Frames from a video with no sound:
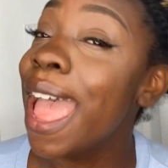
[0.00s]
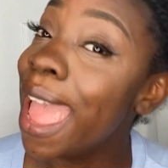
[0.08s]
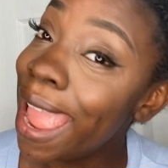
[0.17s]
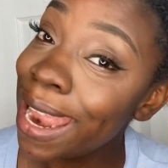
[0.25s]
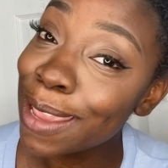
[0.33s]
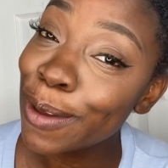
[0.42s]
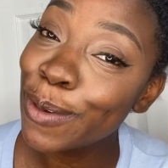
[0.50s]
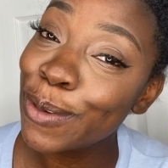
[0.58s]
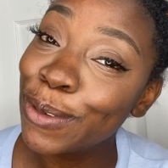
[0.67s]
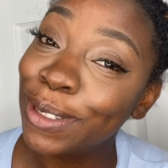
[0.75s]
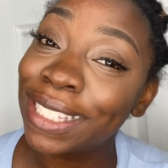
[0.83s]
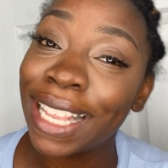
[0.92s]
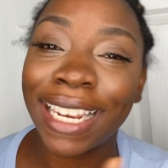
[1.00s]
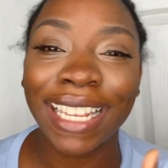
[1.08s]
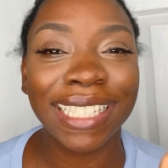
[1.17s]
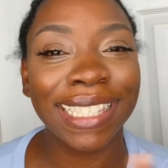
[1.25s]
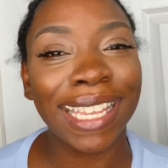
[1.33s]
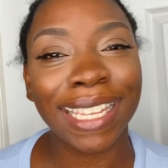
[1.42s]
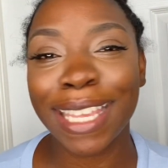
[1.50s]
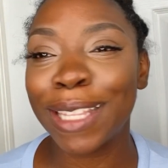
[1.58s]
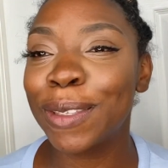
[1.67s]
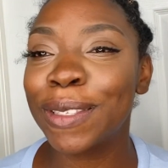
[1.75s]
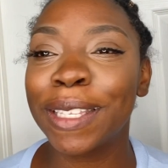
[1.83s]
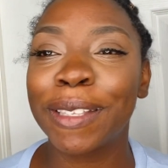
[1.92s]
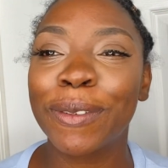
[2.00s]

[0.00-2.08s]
Anywho's, let's get into this